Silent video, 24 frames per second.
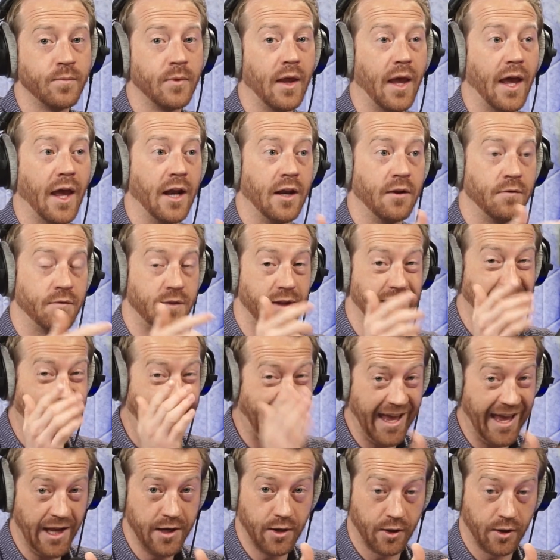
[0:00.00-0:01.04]
And if the
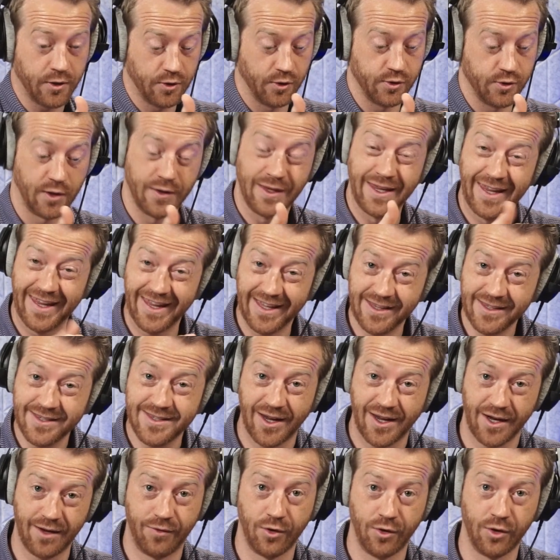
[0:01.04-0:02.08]
adductors on the
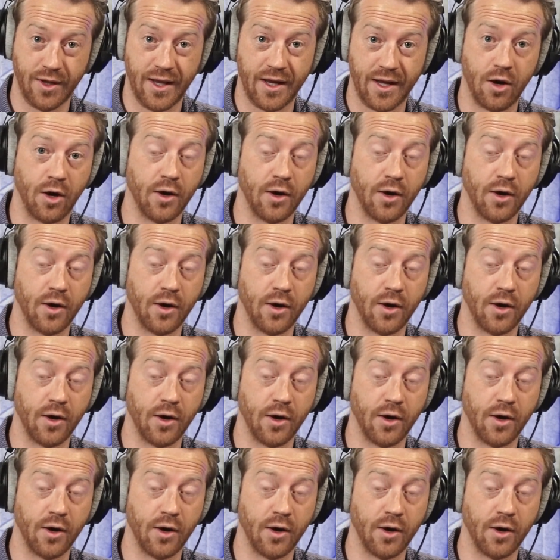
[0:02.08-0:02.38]
inside of your leg